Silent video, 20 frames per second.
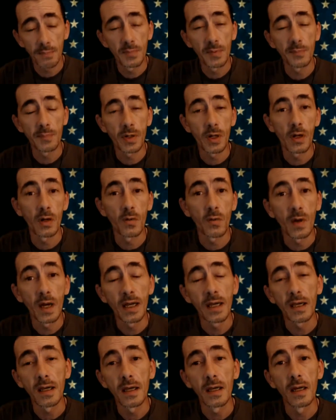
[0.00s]
partway
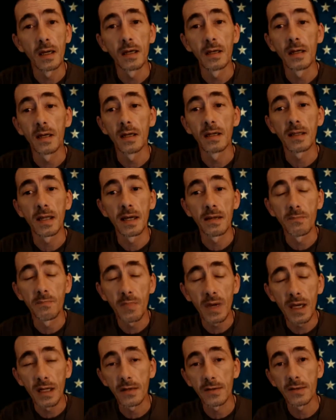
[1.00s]
in and then
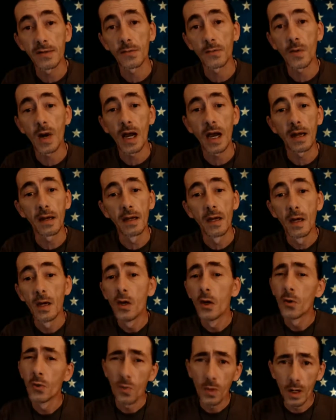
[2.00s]
made a threat,
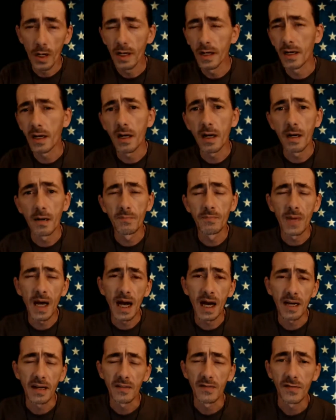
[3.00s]
"We're going to come
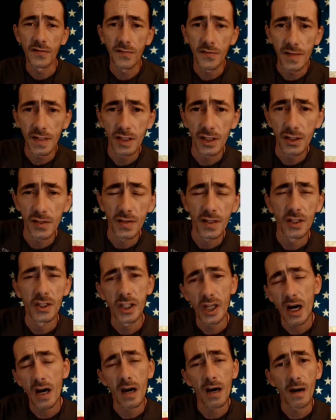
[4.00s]
back and finish the
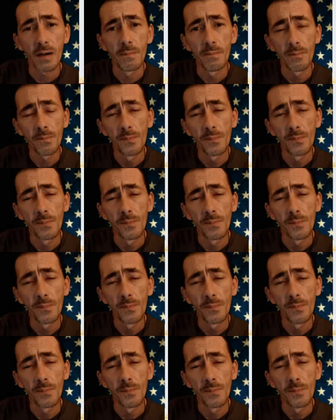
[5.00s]
job